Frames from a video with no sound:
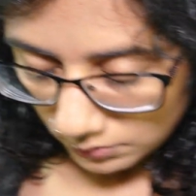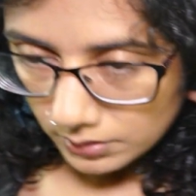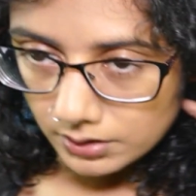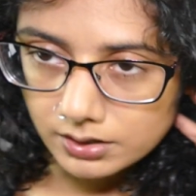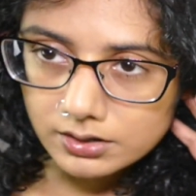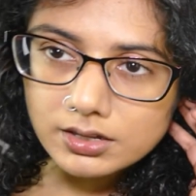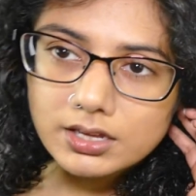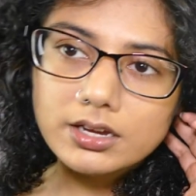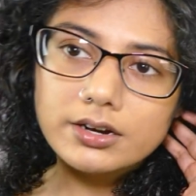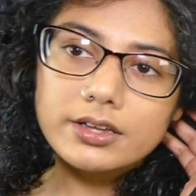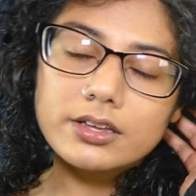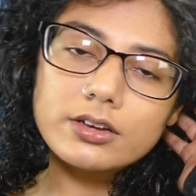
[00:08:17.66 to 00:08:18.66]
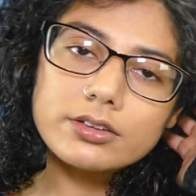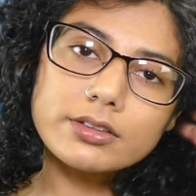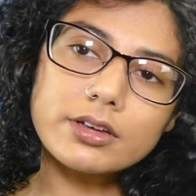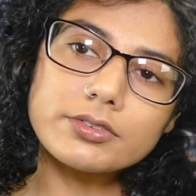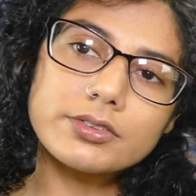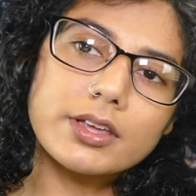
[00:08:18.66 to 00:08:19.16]
in hearing
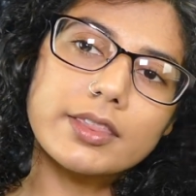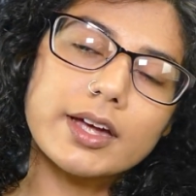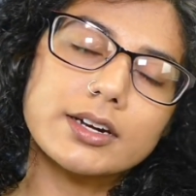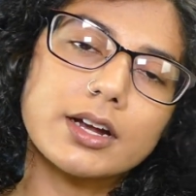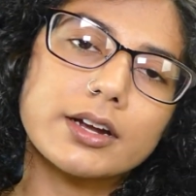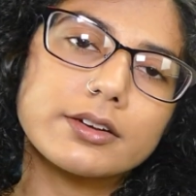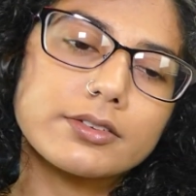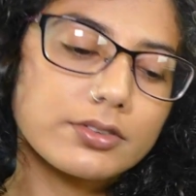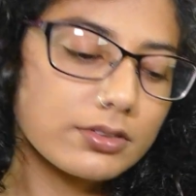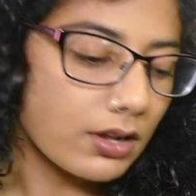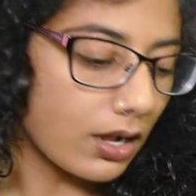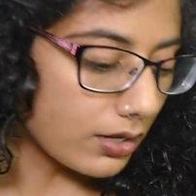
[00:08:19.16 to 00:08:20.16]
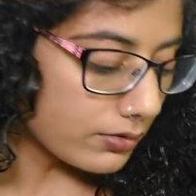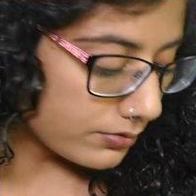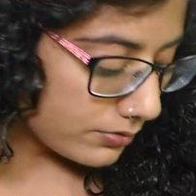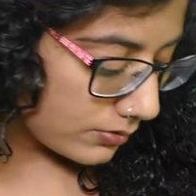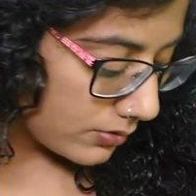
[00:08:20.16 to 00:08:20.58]
yourself say that kind of stuff,